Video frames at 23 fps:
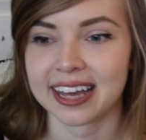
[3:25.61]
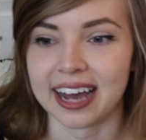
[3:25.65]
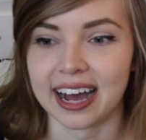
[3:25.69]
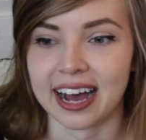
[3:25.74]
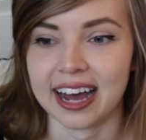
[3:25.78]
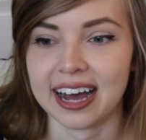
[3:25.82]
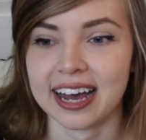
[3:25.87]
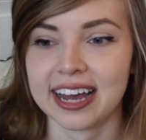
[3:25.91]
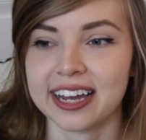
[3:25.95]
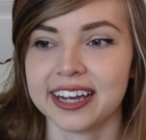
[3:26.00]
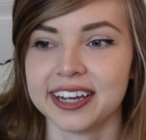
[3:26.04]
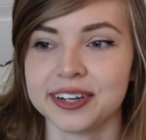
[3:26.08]

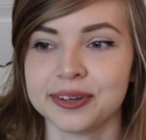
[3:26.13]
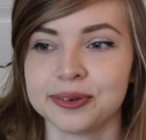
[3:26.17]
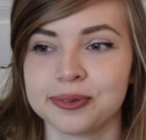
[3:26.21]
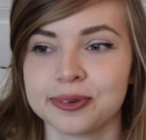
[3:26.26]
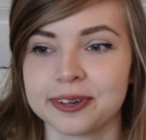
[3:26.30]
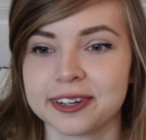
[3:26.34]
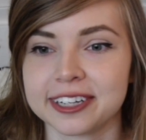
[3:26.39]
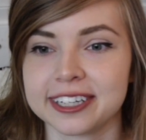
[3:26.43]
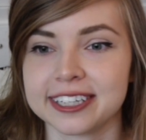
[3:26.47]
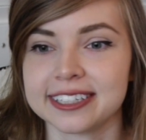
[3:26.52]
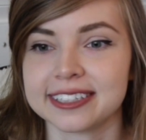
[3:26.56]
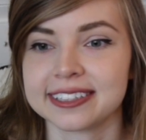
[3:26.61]
I
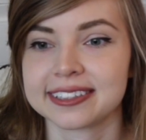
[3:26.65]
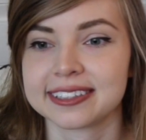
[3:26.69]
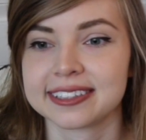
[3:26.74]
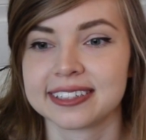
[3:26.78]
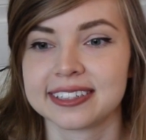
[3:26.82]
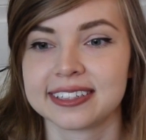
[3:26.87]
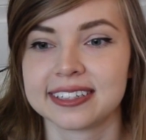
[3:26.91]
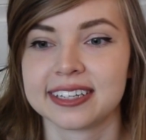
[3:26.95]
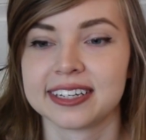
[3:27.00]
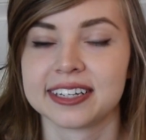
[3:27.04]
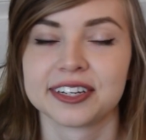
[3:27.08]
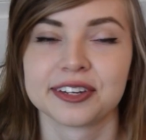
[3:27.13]
was
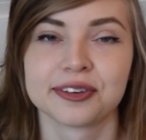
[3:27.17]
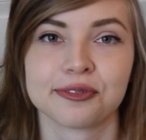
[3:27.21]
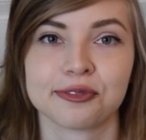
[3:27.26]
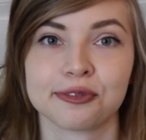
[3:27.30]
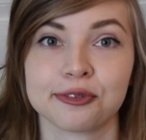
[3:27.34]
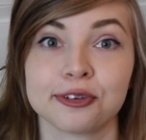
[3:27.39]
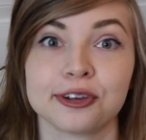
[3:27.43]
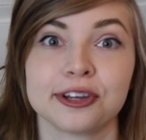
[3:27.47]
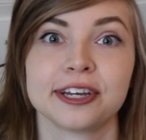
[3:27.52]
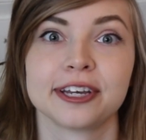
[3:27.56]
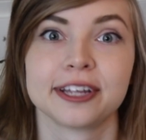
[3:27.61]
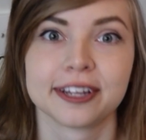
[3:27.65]
getting
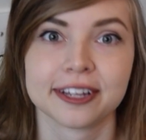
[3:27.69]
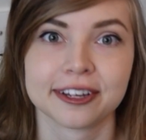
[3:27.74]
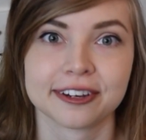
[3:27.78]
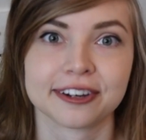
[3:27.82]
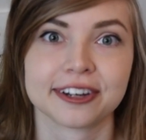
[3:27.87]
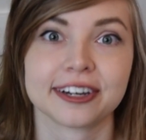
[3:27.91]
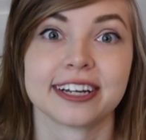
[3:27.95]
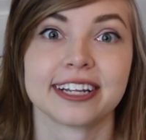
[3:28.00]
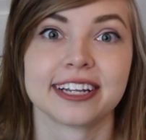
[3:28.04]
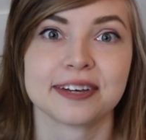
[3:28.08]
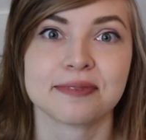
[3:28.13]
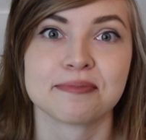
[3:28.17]

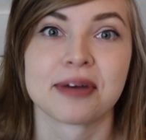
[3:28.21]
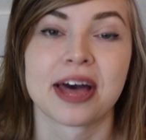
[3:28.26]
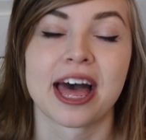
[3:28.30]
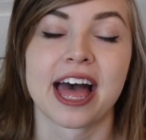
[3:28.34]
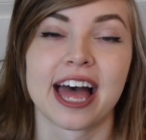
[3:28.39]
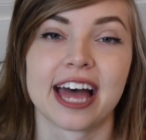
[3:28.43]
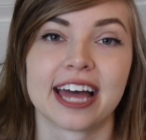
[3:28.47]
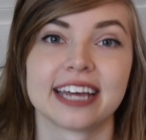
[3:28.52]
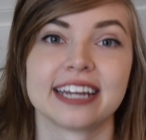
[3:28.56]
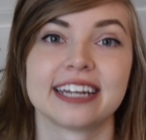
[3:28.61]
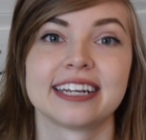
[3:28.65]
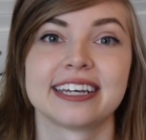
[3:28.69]
really
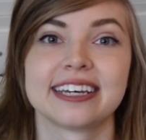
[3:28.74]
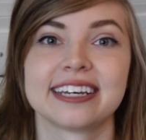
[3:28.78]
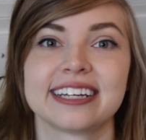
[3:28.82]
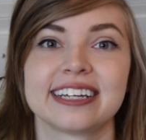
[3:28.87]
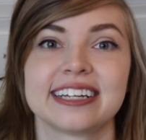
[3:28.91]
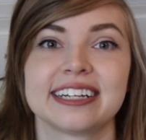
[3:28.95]
bad.